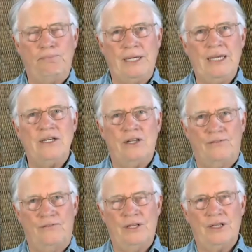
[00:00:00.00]
begin to
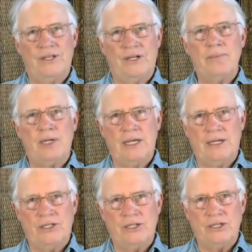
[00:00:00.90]
feel the
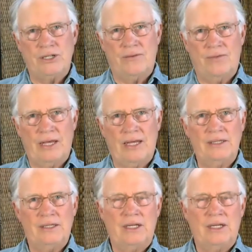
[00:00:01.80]
limitations of that.